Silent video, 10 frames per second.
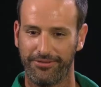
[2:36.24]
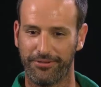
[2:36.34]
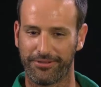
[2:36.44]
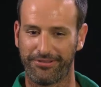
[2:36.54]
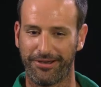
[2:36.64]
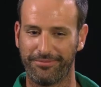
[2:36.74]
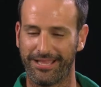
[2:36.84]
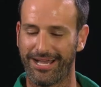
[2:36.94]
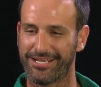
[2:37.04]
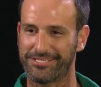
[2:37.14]
You would have told me
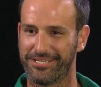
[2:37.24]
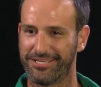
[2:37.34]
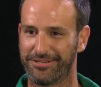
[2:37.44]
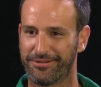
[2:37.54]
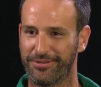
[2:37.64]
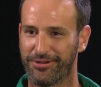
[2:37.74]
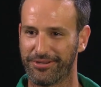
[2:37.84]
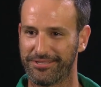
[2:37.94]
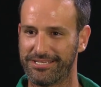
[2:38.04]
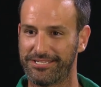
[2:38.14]
last year that I'd be on
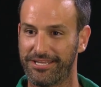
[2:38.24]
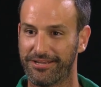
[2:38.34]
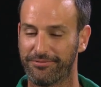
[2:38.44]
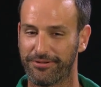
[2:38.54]
it this year.